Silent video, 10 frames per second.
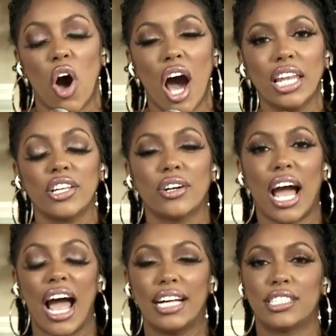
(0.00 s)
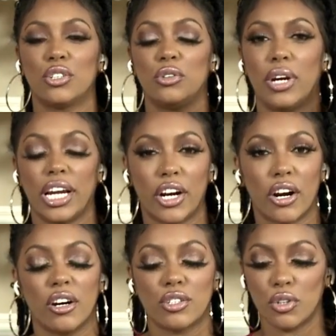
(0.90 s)
So all of you guys who and
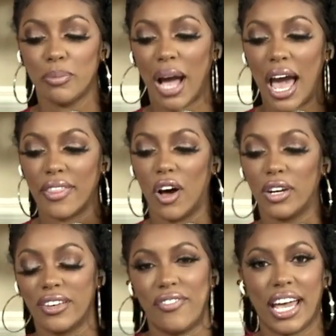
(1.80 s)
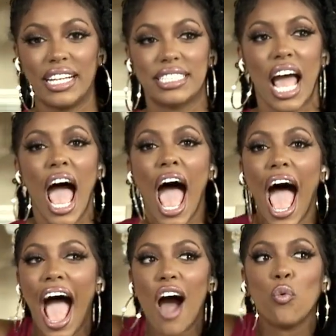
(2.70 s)
girls who buy the OnlyFans,
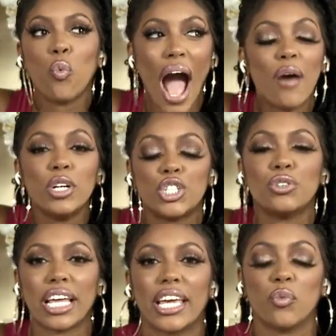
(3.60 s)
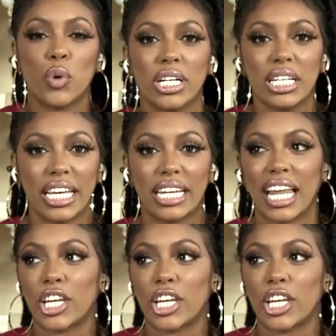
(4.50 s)
why would you think it wouldn't leak?